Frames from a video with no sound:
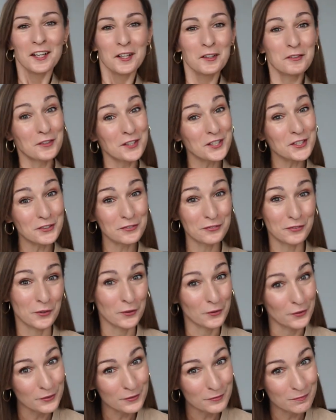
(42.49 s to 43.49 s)
First of
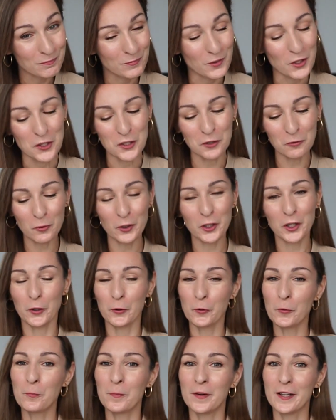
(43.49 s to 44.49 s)
all, you don't want to
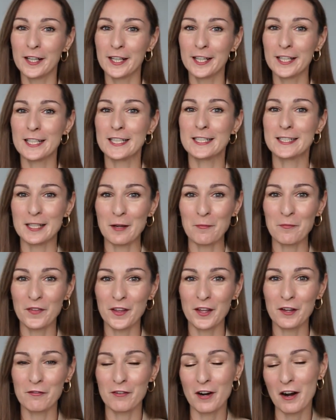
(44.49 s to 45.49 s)
open
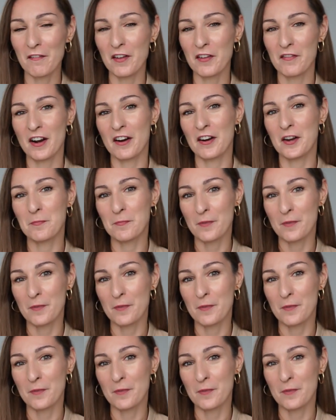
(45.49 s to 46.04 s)
something very